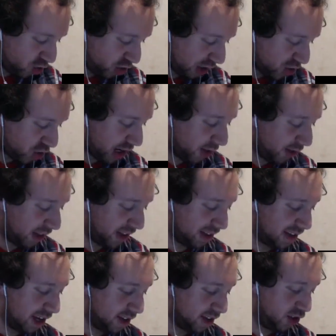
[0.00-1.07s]
Sheldon
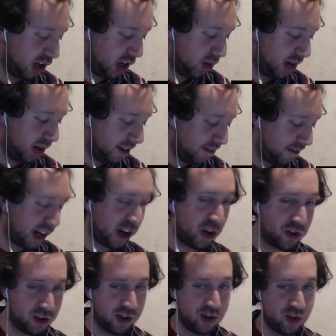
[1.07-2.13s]
says, "Do you need
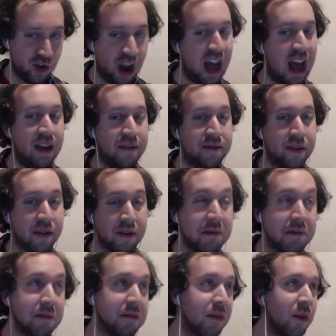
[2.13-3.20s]
fingers to drive?"
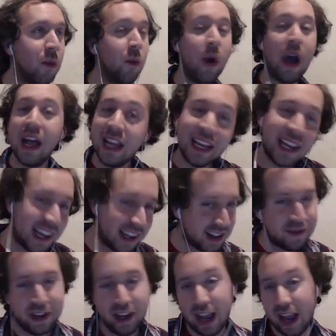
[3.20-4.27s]
Well, I guess
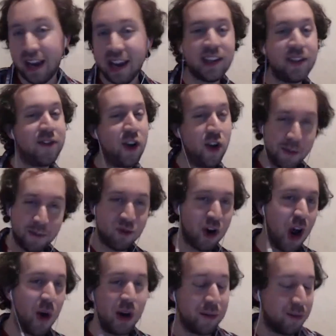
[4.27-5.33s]
if you're a
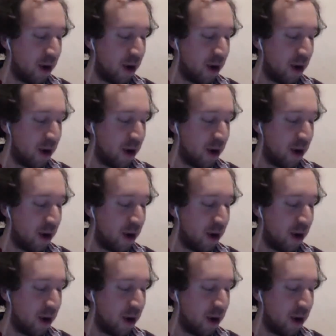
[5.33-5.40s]
pro, you